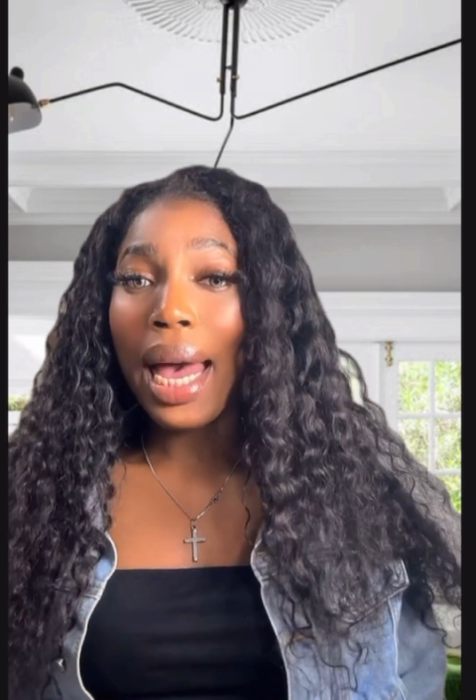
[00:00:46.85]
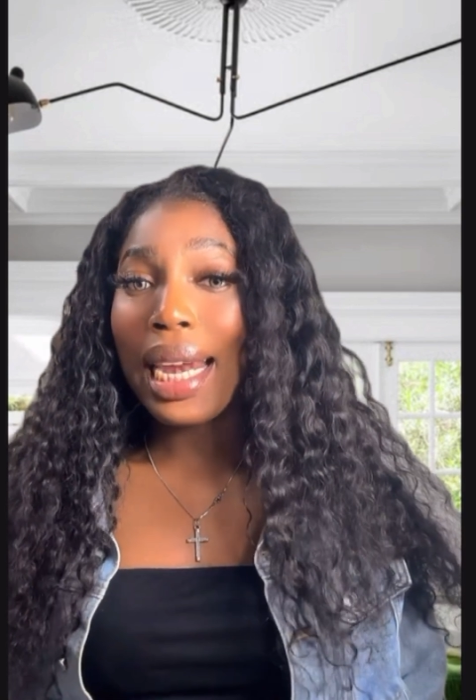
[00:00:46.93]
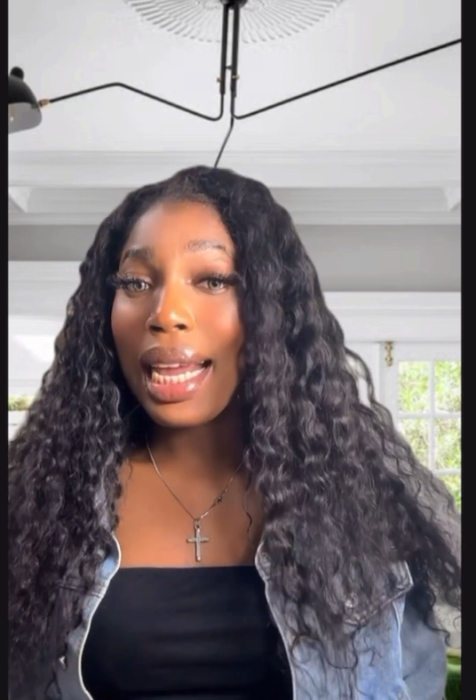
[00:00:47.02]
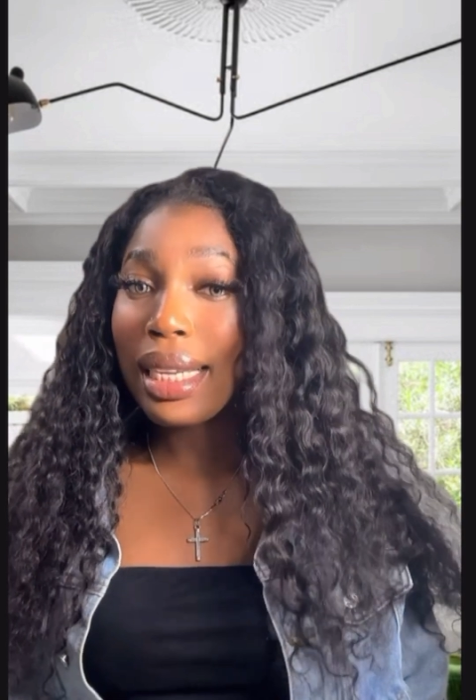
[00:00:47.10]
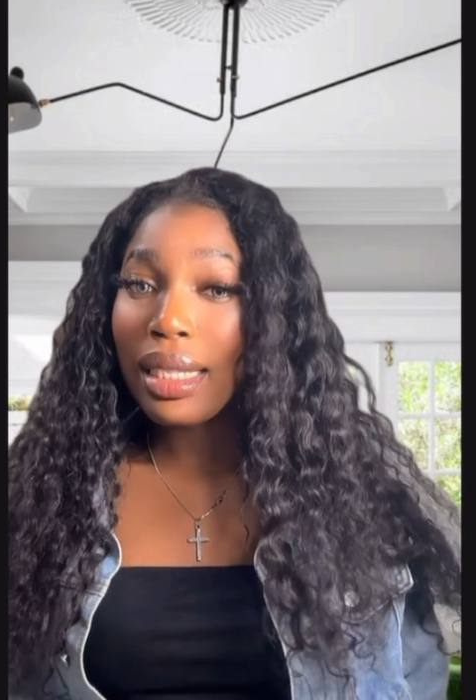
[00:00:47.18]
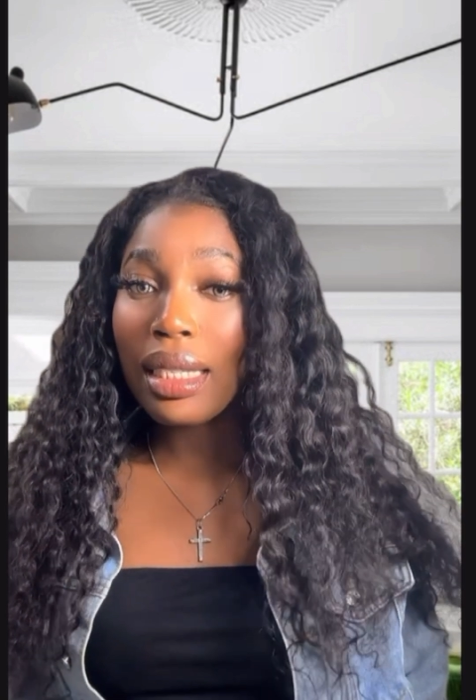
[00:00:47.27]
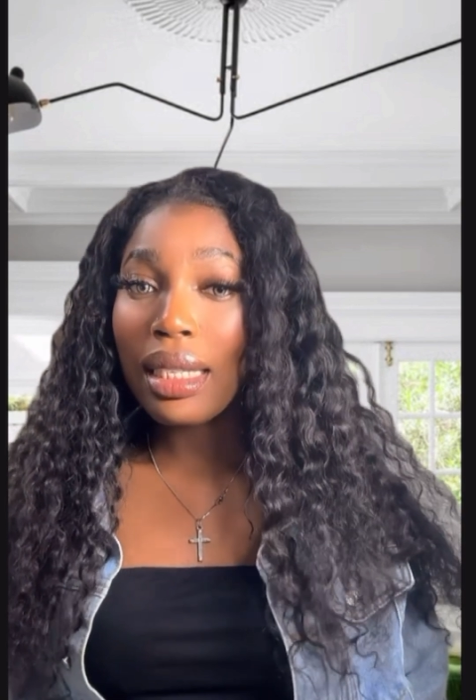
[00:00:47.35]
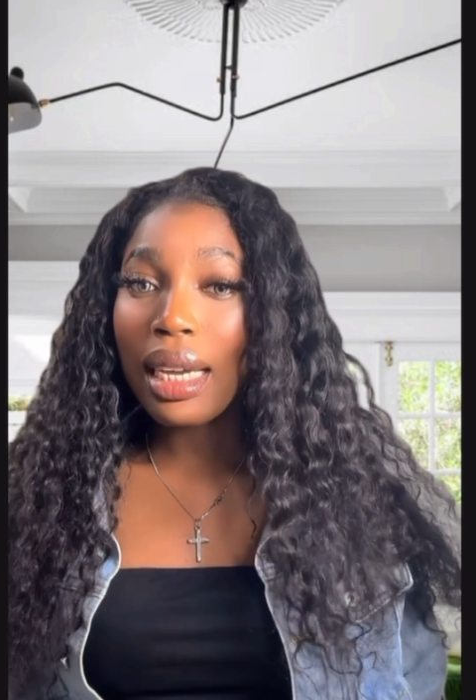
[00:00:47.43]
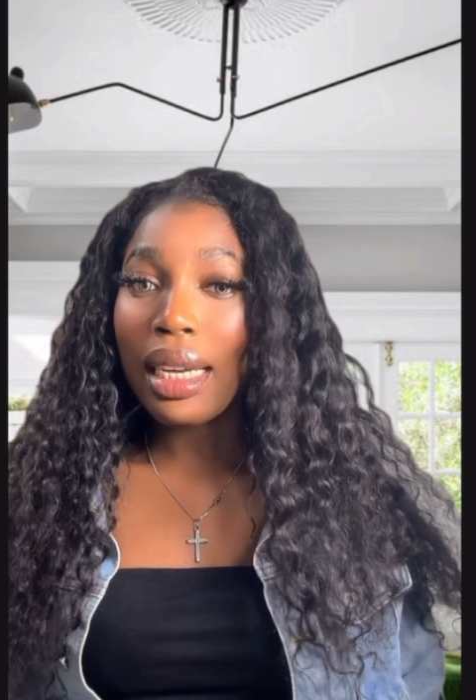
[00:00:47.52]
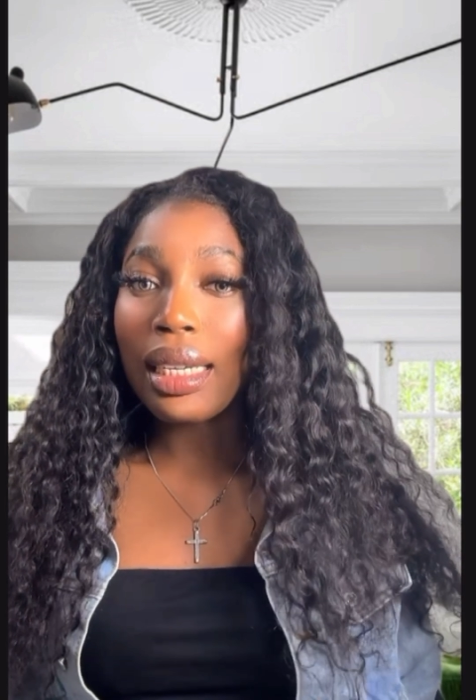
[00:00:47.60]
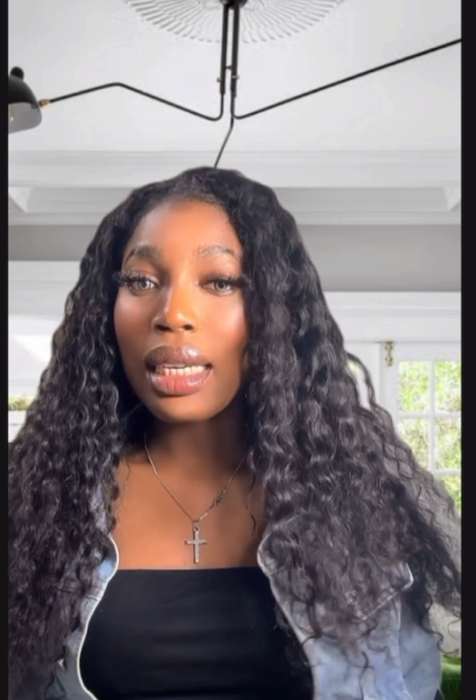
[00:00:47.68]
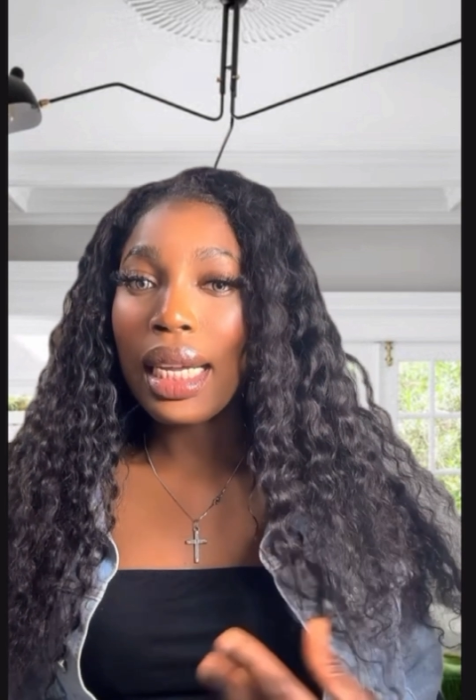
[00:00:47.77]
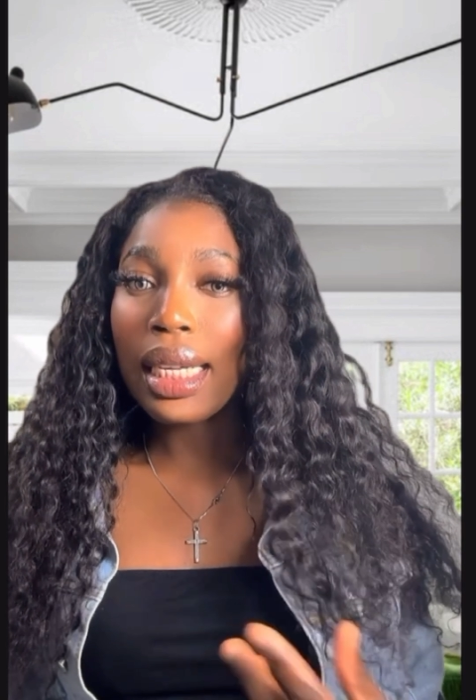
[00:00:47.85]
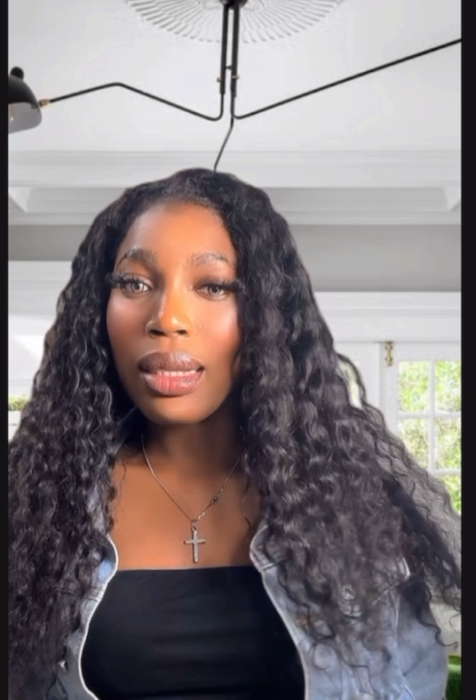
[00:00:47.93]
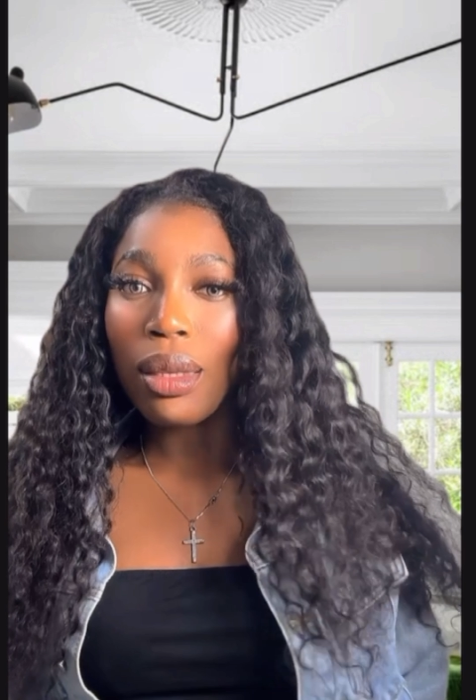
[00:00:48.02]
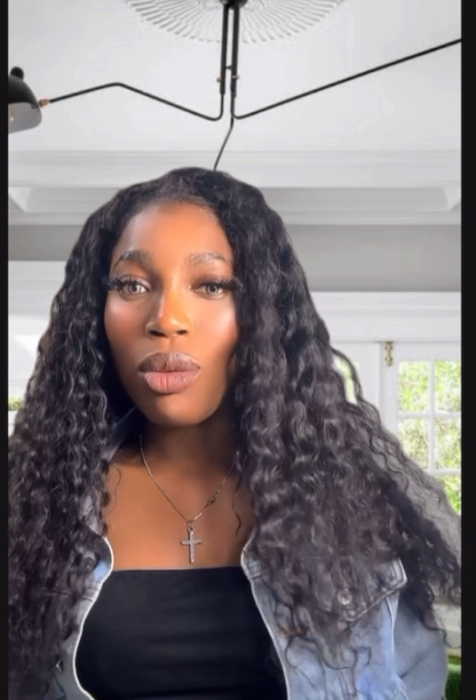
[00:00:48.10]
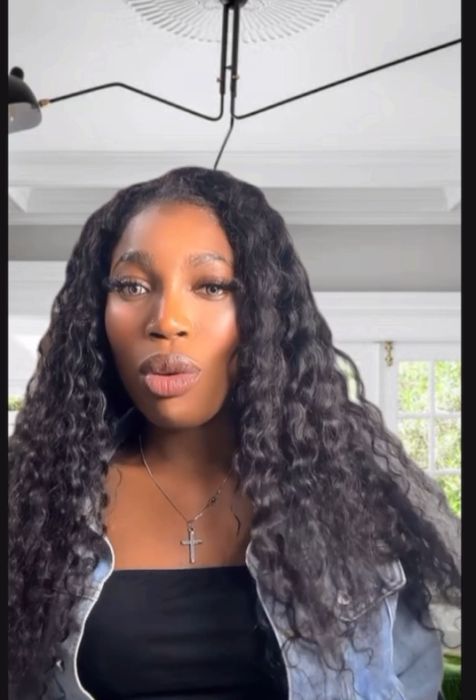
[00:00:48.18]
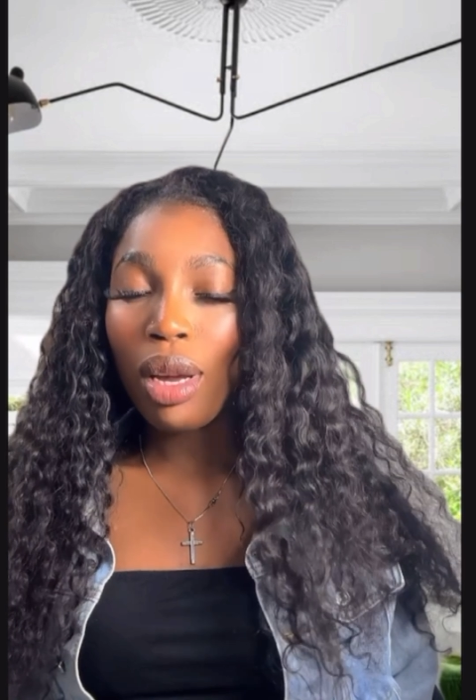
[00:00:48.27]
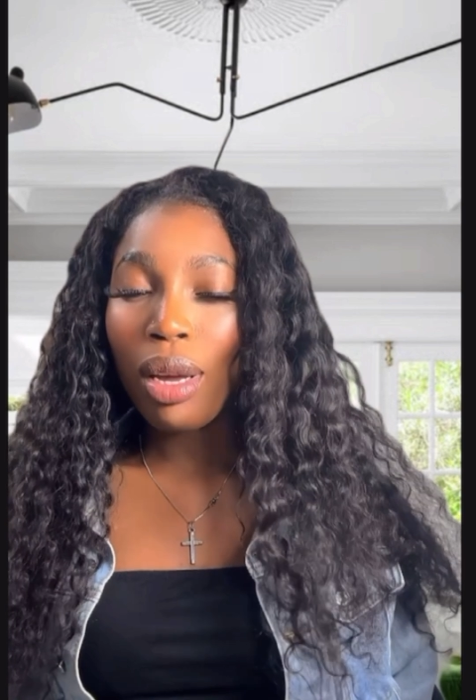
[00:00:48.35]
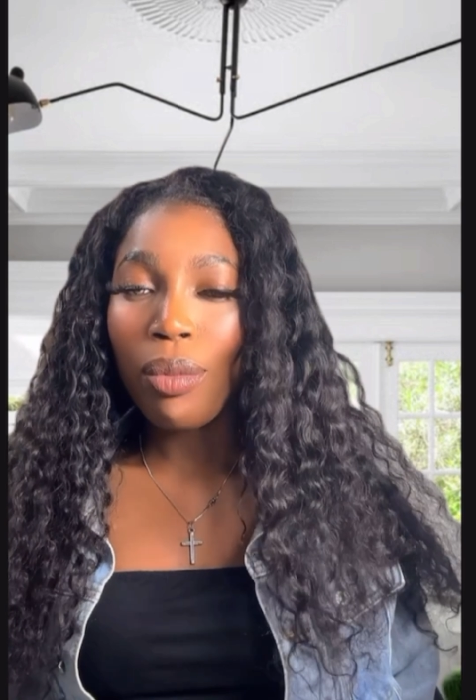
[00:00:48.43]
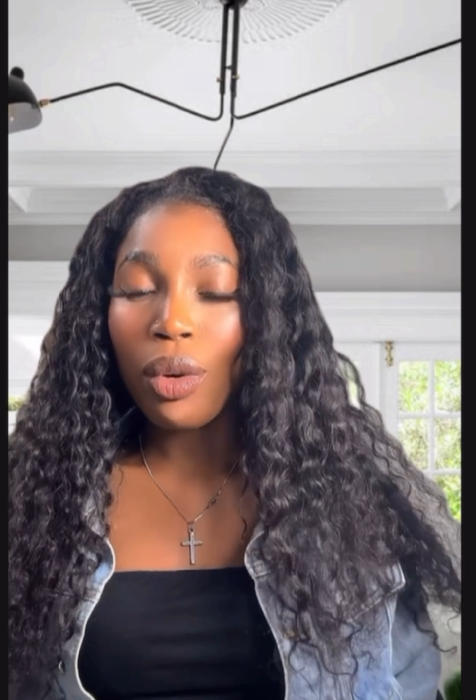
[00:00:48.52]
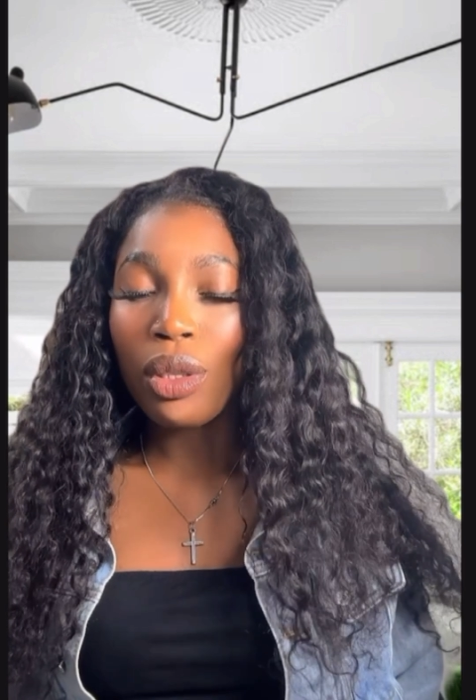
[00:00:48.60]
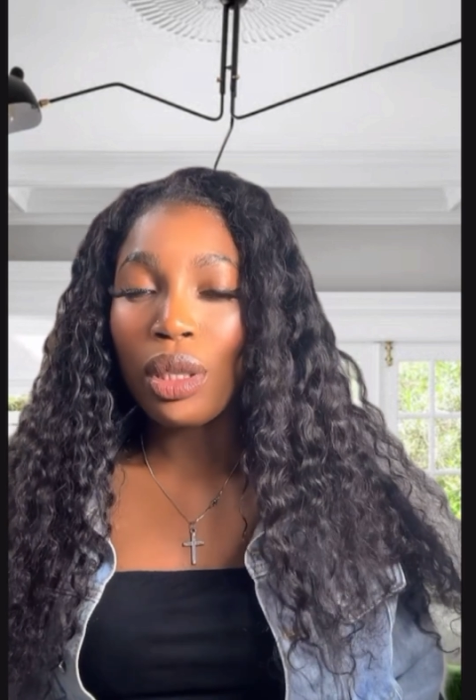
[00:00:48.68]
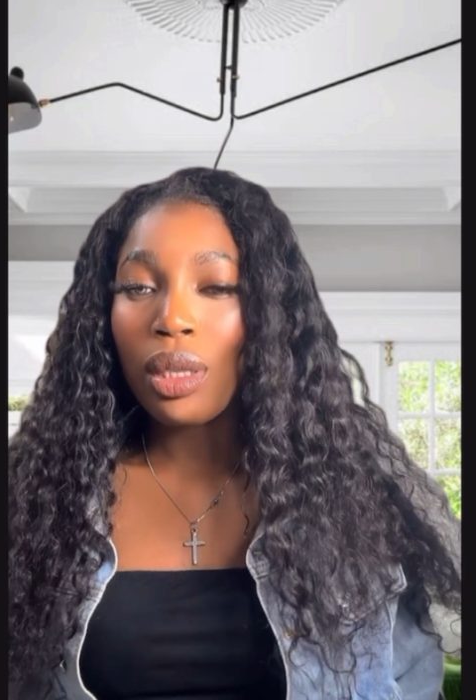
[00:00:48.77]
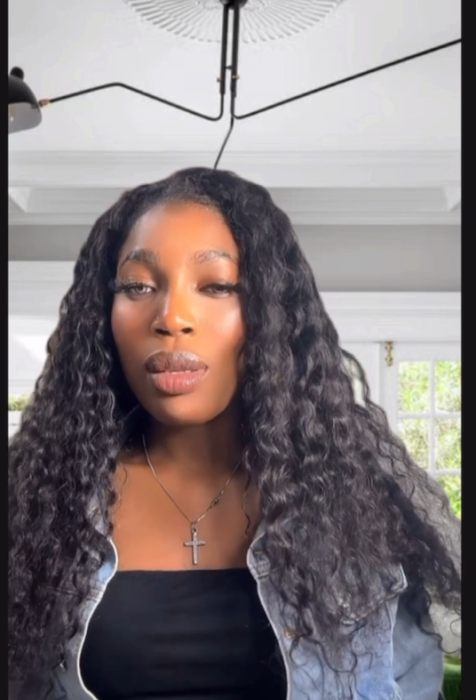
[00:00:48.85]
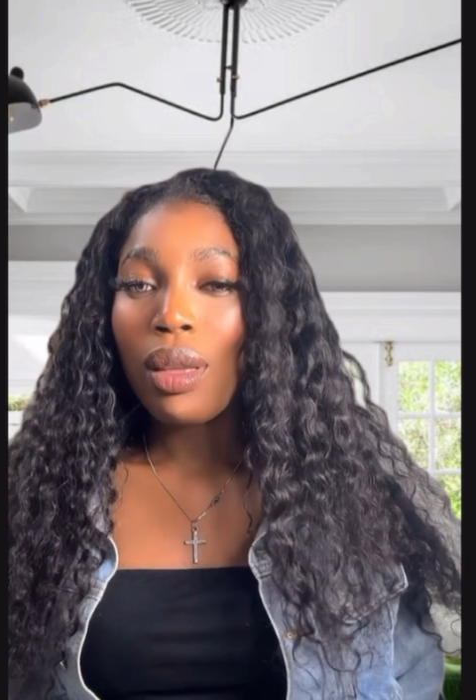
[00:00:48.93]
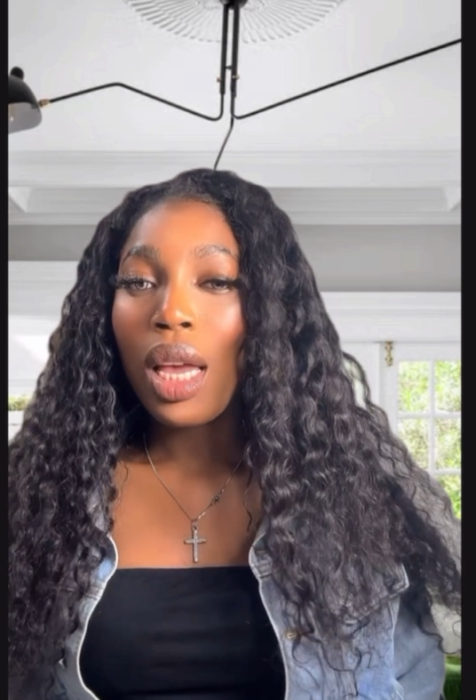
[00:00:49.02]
an HCA in less than 3 months?